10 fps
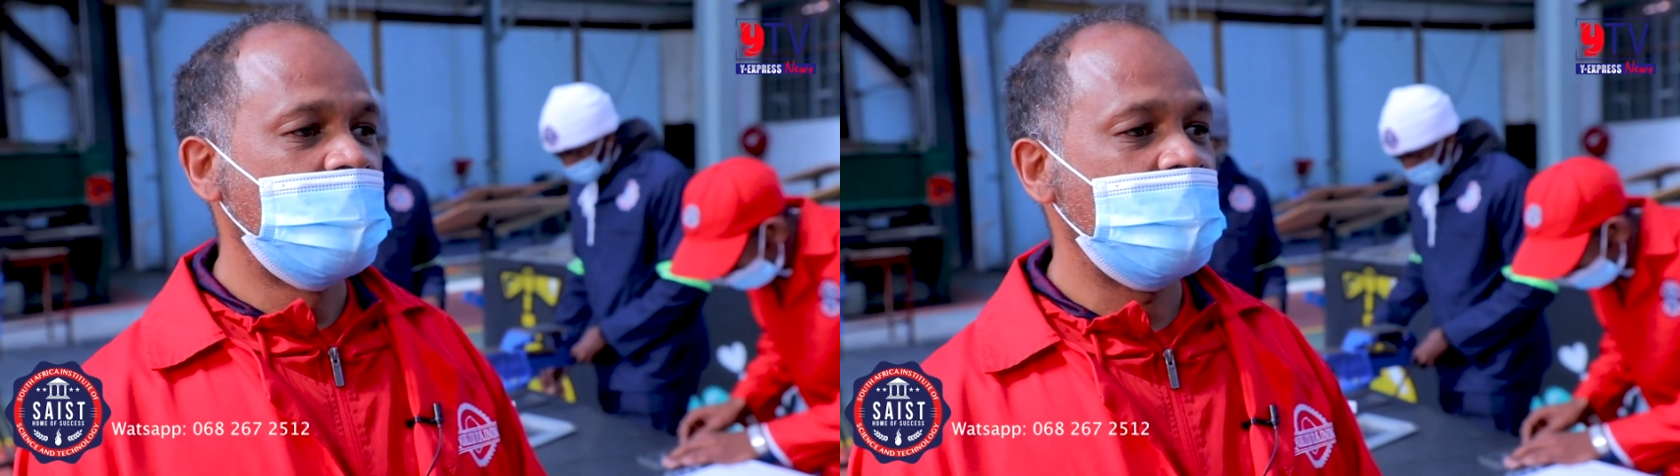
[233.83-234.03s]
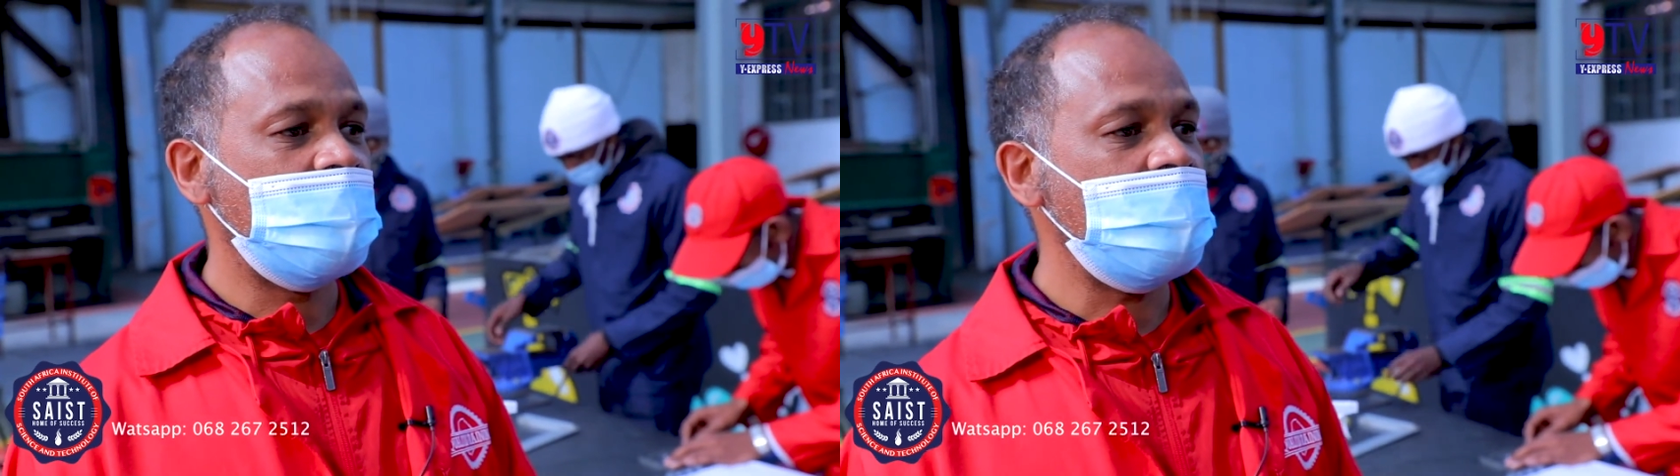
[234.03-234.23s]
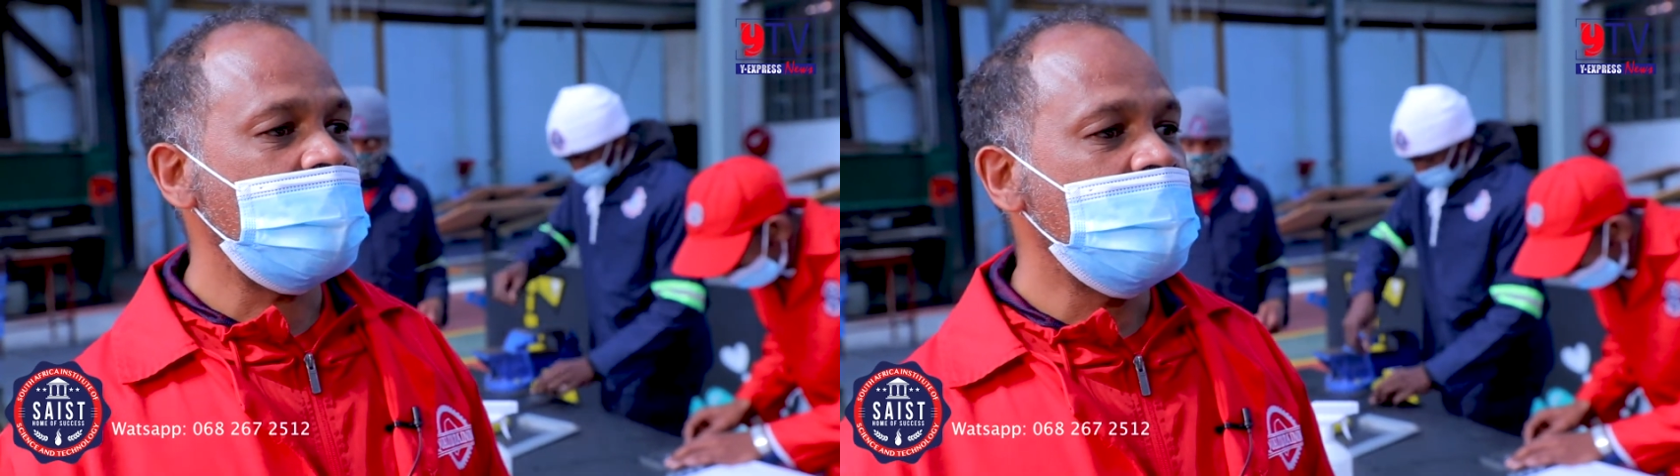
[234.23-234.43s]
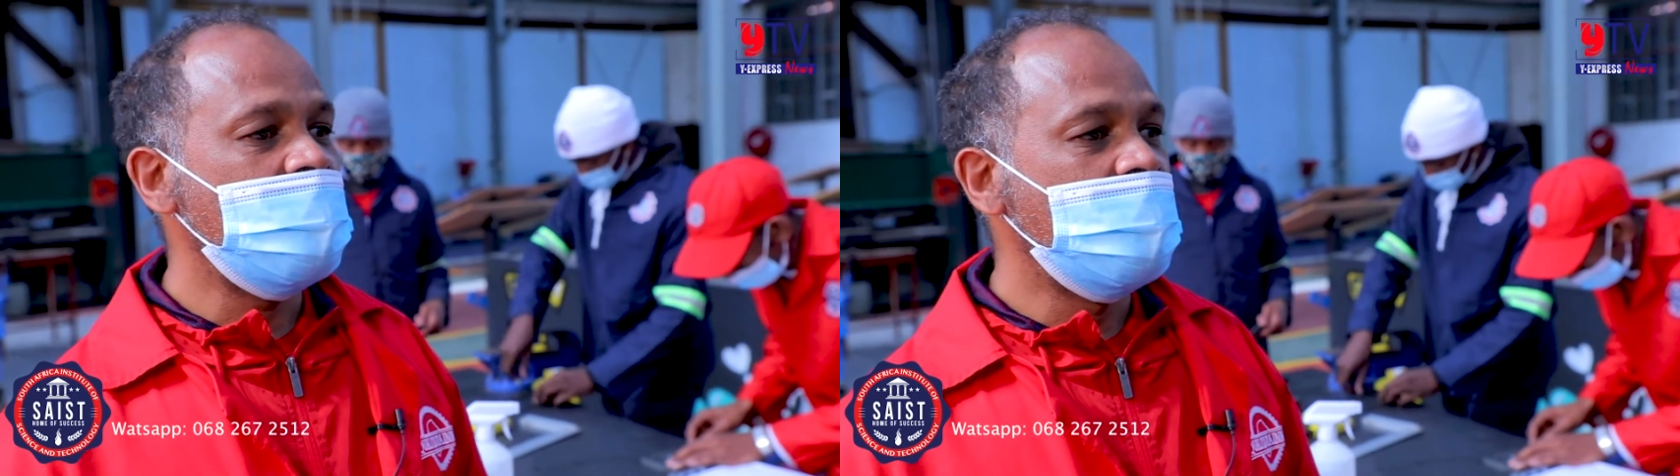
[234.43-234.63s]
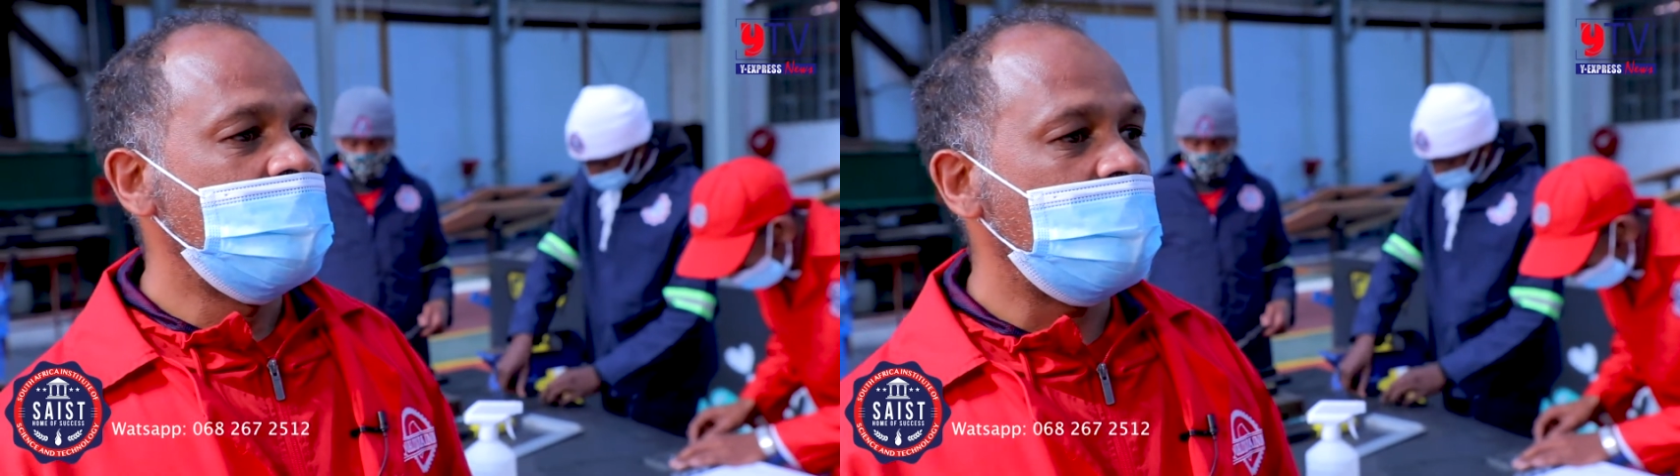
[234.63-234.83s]
right?
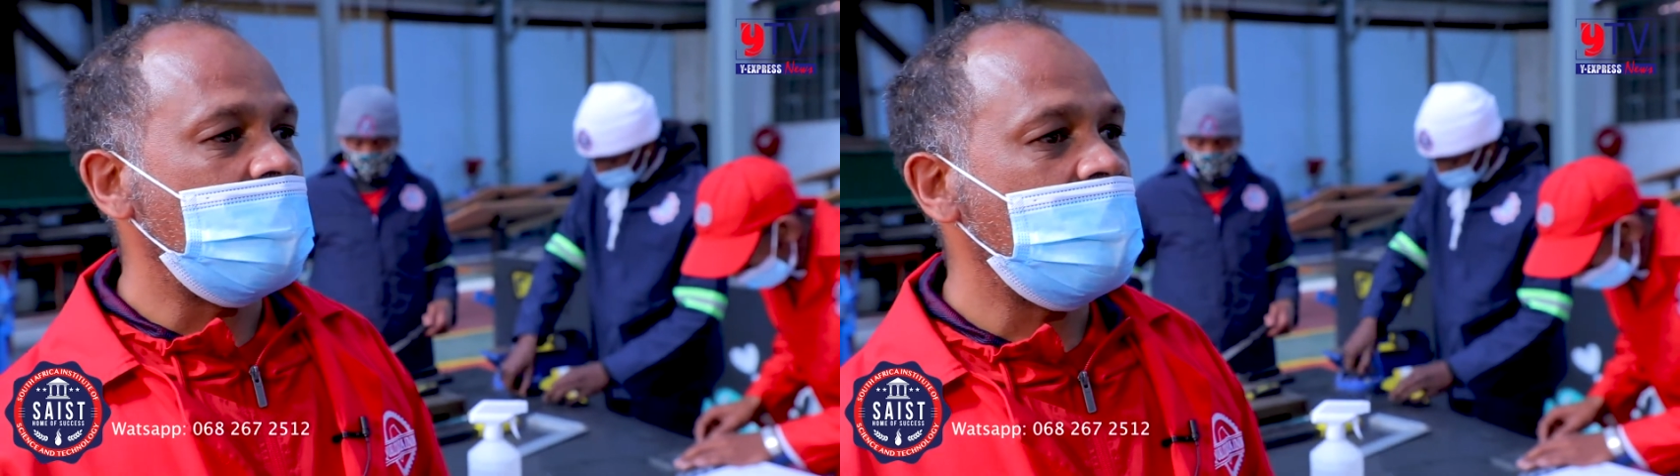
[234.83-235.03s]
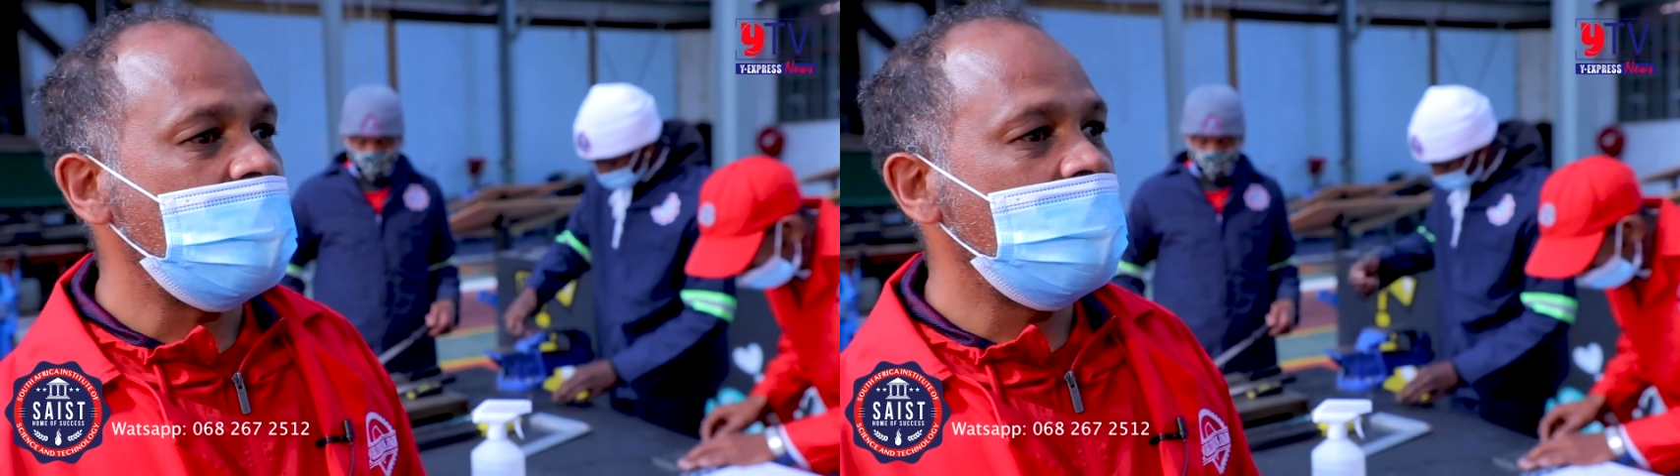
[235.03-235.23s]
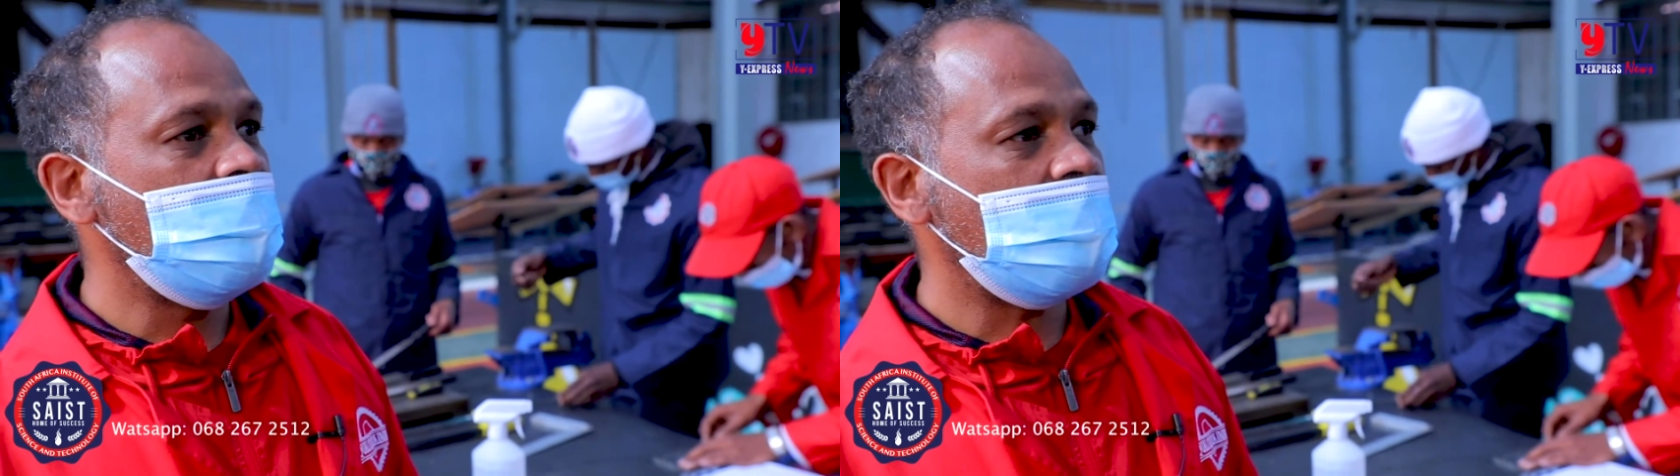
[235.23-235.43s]
And if